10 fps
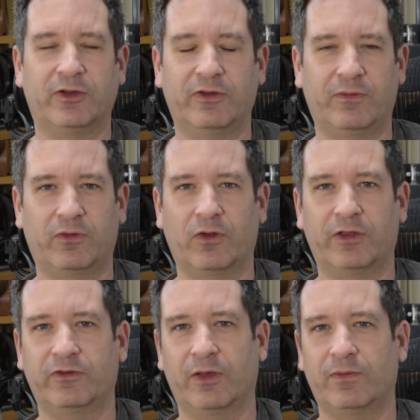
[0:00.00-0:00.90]
You just have to
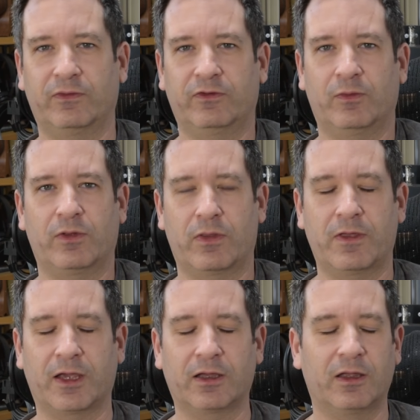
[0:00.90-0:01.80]
try stuff and see what you
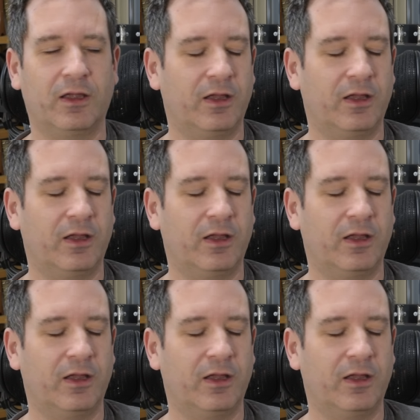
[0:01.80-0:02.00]
think.